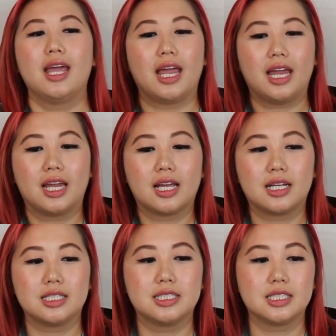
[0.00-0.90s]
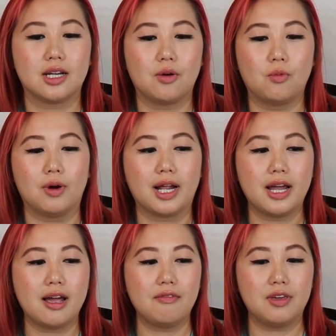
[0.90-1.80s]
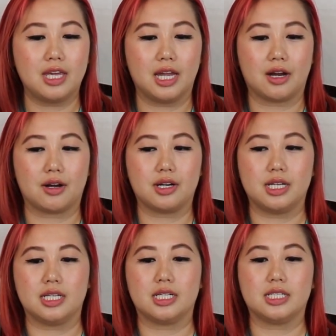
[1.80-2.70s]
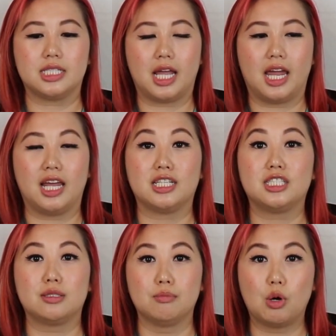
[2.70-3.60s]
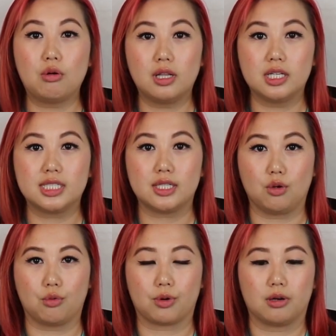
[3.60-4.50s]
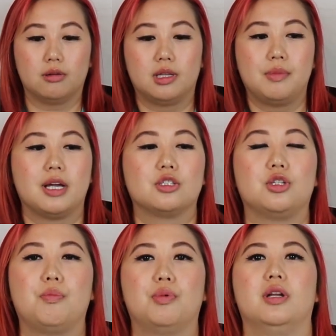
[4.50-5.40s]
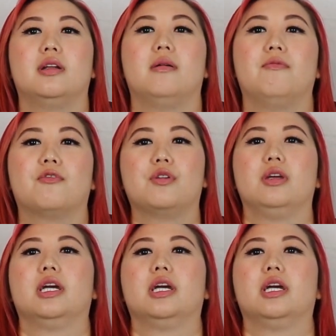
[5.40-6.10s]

And what I have here is a smokeless grill. Let me actually put it up for you